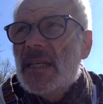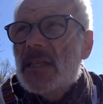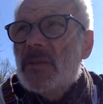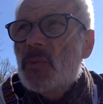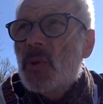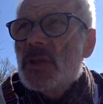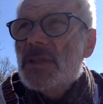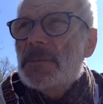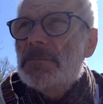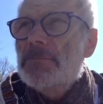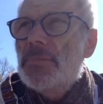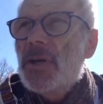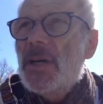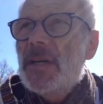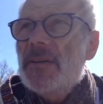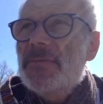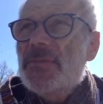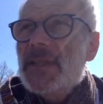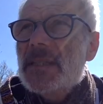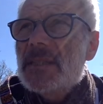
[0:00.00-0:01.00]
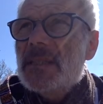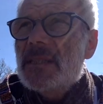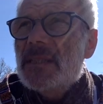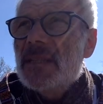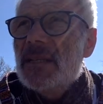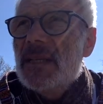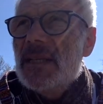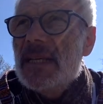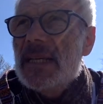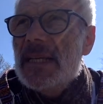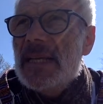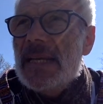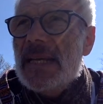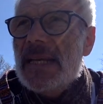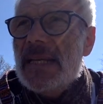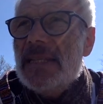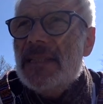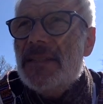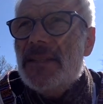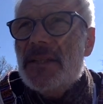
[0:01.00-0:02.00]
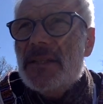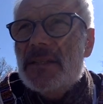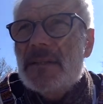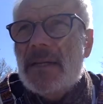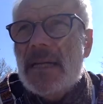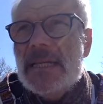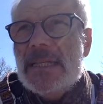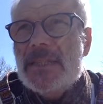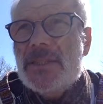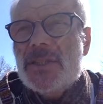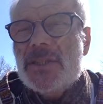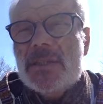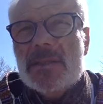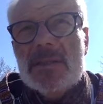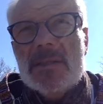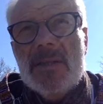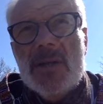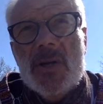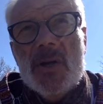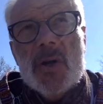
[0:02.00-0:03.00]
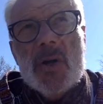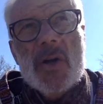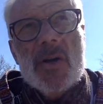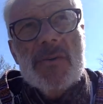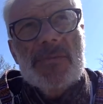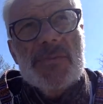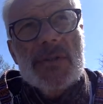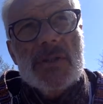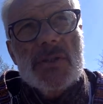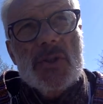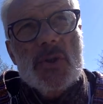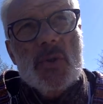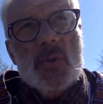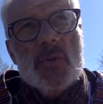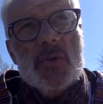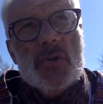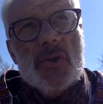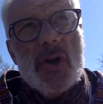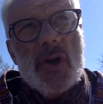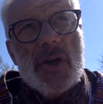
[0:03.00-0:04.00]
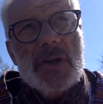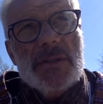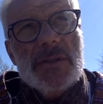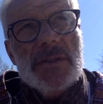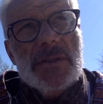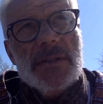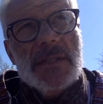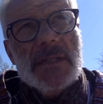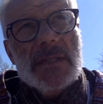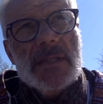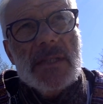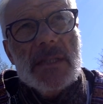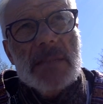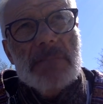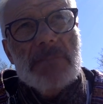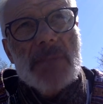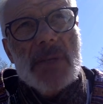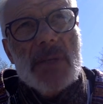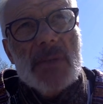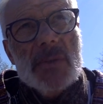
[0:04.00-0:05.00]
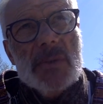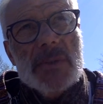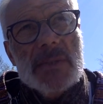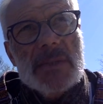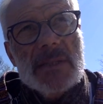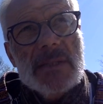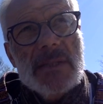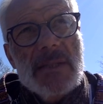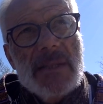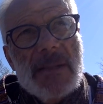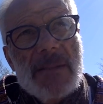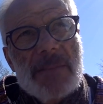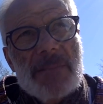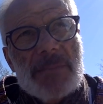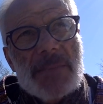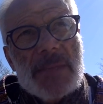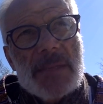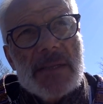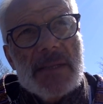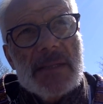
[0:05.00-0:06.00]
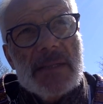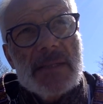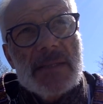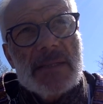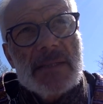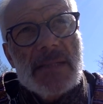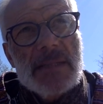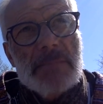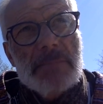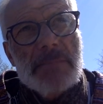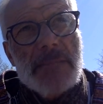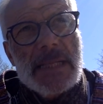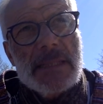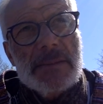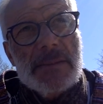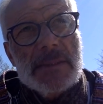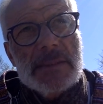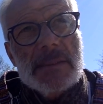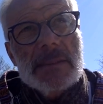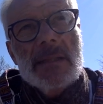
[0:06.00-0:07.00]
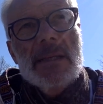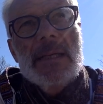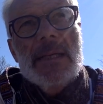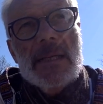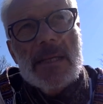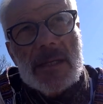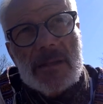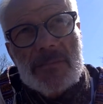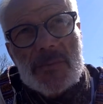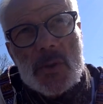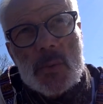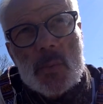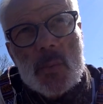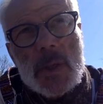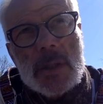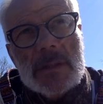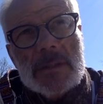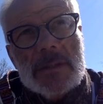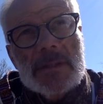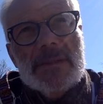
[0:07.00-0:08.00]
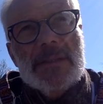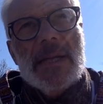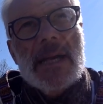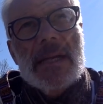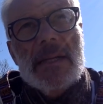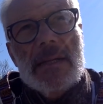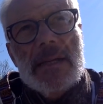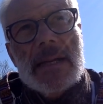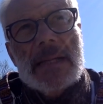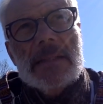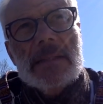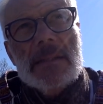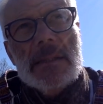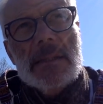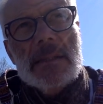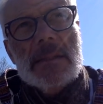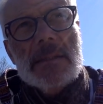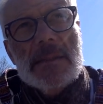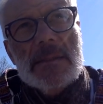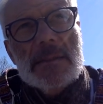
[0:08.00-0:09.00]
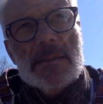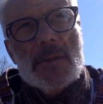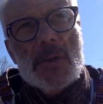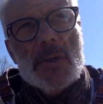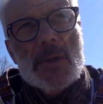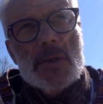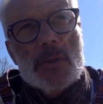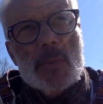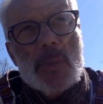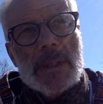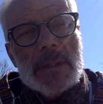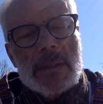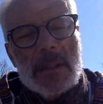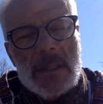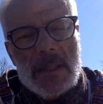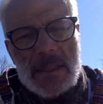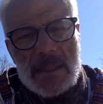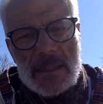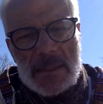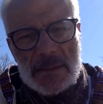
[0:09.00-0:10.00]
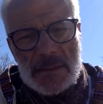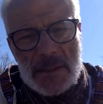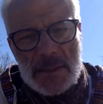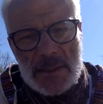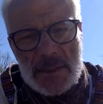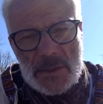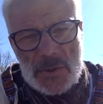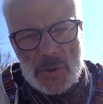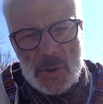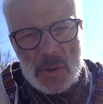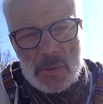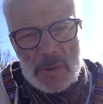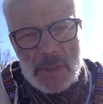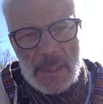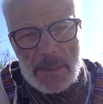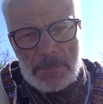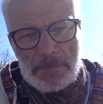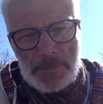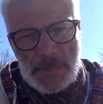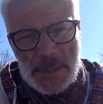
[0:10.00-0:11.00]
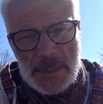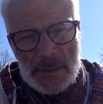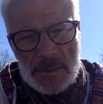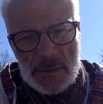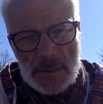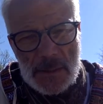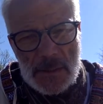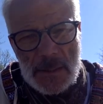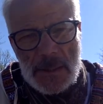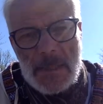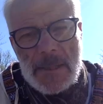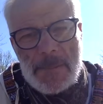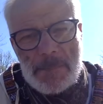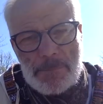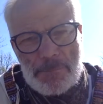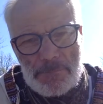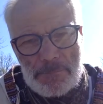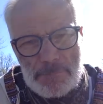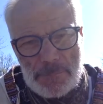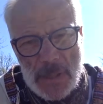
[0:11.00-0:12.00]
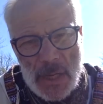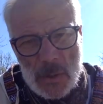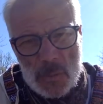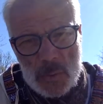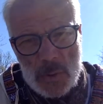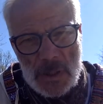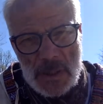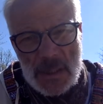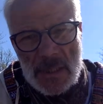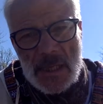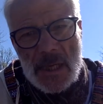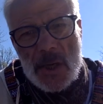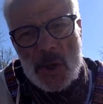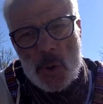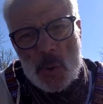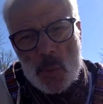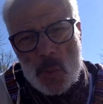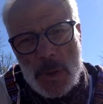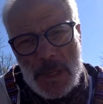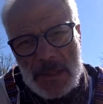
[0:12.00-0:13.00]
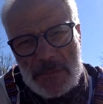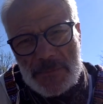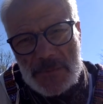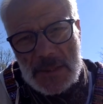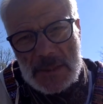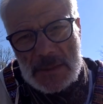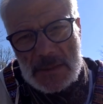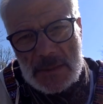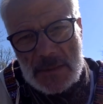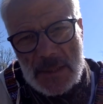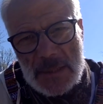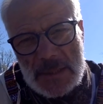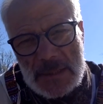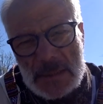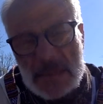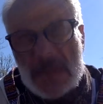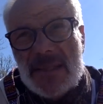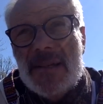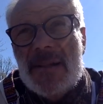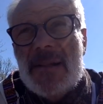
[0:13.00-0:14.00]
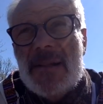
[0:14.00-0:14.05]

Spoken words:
It was a perfect integration of the two contradicting powers that made this, if you want, dialectically third one, the strong imperial power, a welfare state